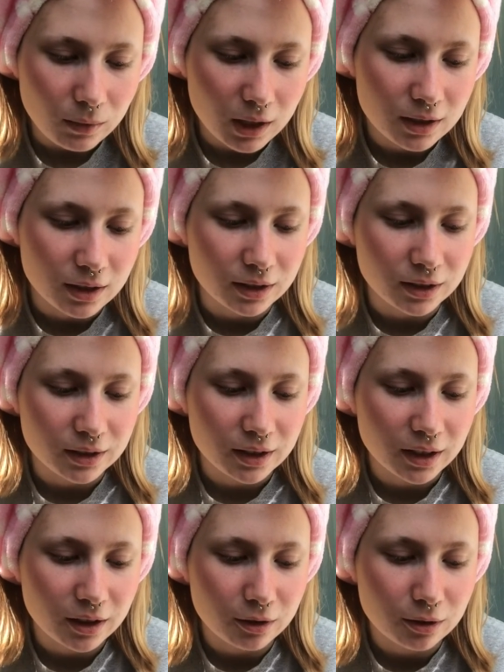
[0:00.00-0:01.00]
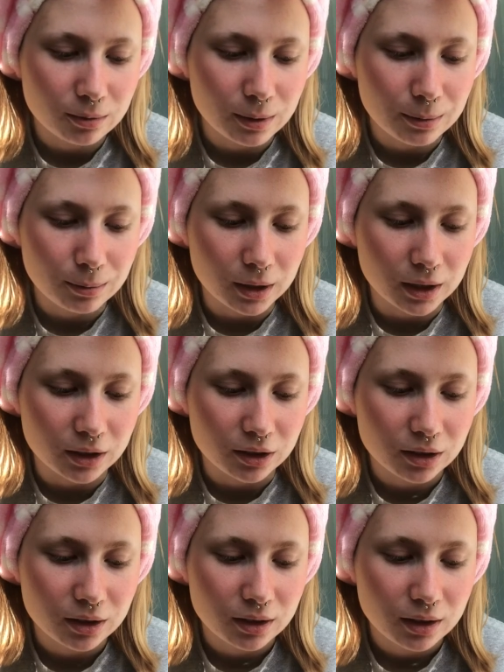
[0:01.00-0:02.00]
So I'm just gonna go in my
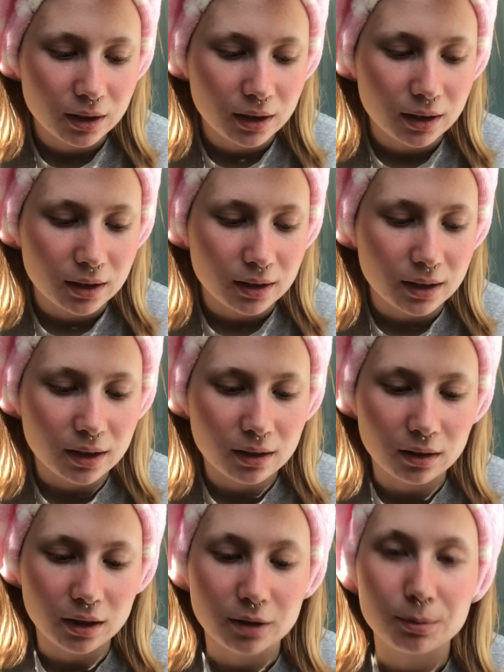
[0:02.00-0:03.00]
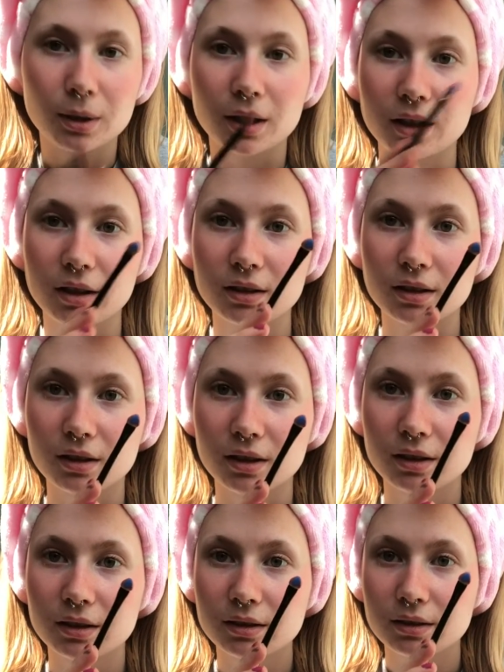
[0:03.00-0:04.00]
brush, get a lot of product
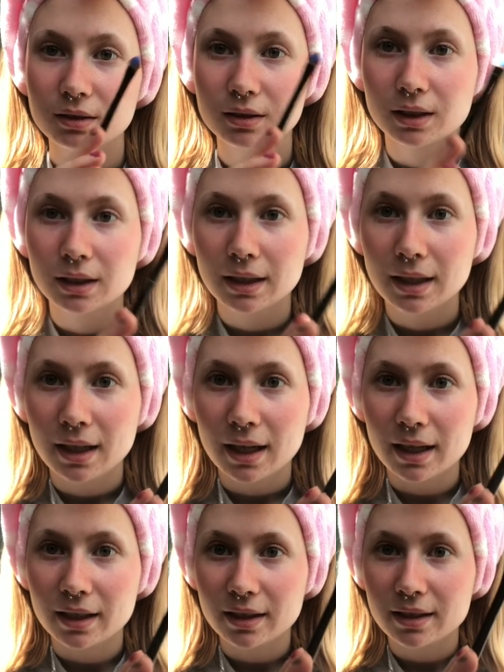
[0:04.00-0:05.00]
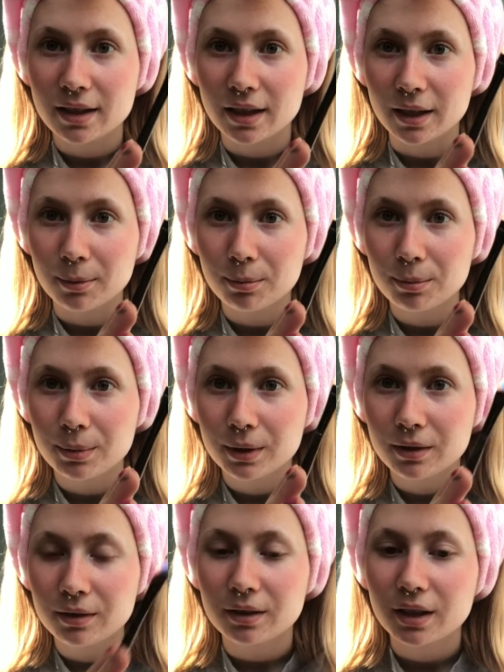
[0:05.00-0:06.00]
on. And a tip
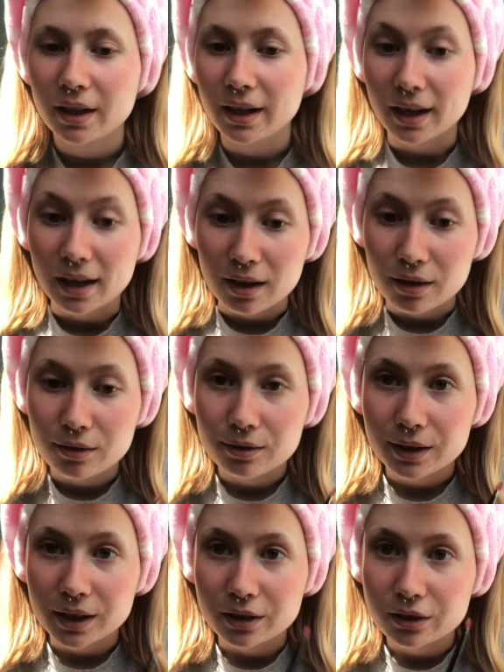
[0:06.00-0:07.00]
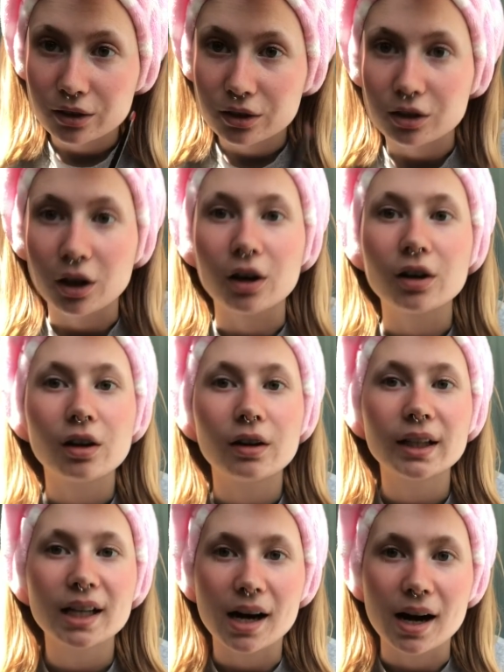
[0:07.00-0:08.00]
that I have is start on
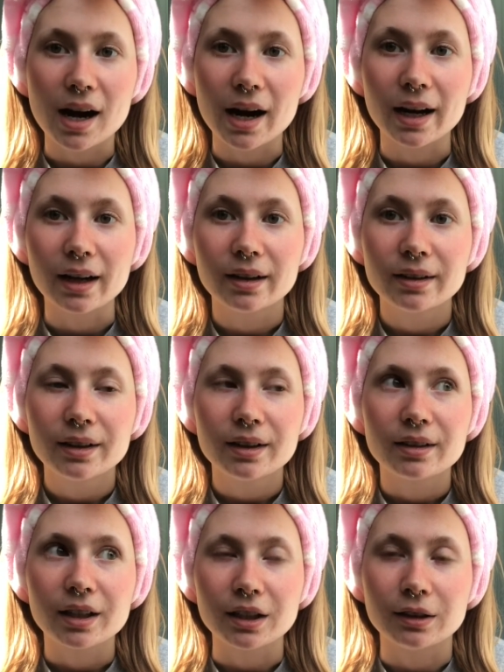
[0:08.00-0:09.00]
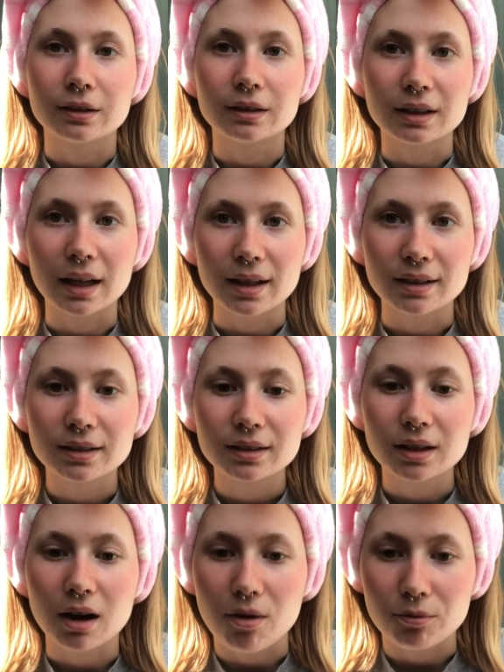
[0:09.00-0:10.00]
the eye that you're less
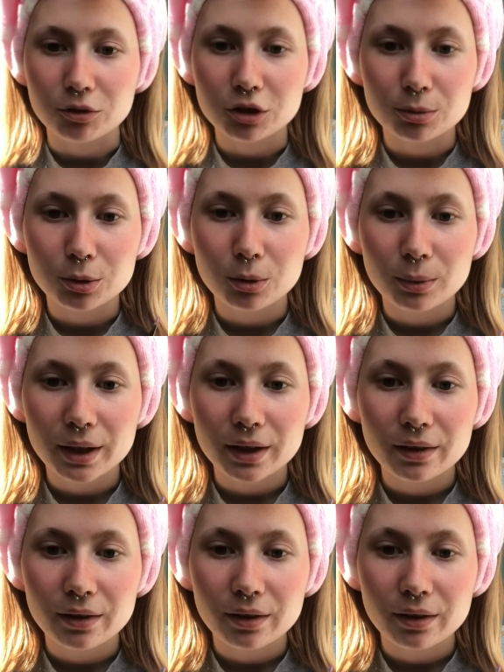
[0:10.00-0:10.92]
comfortable with